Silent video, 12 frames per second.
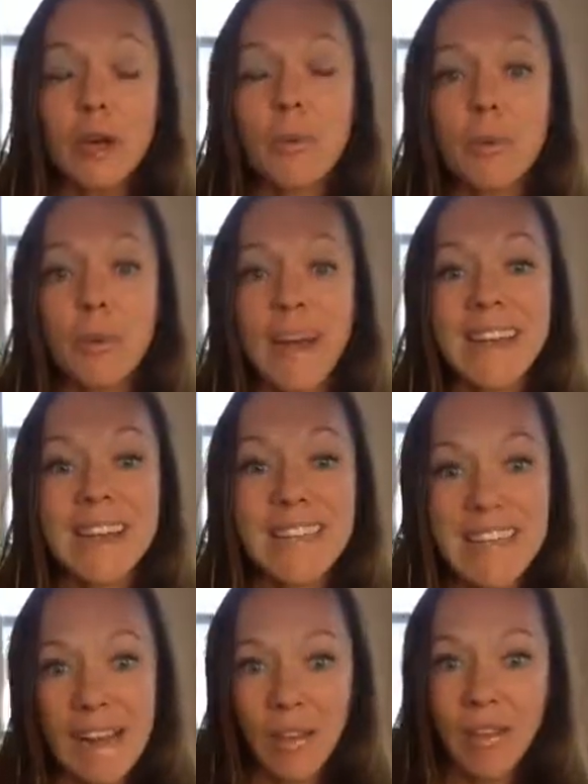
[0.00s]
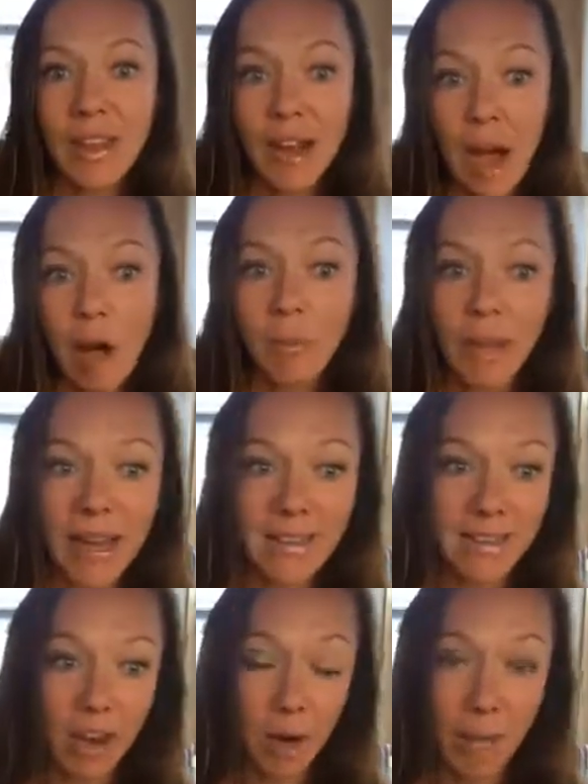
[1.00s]
breaks down the complex
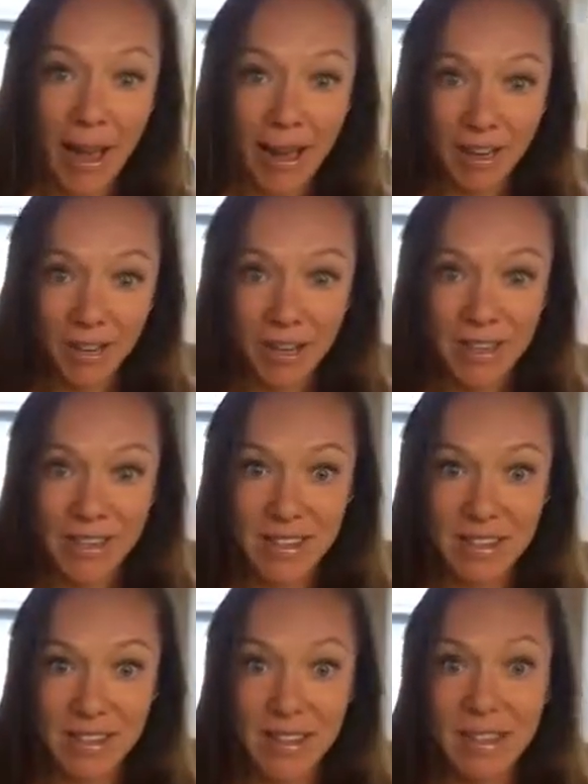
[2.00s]
carbohydrates.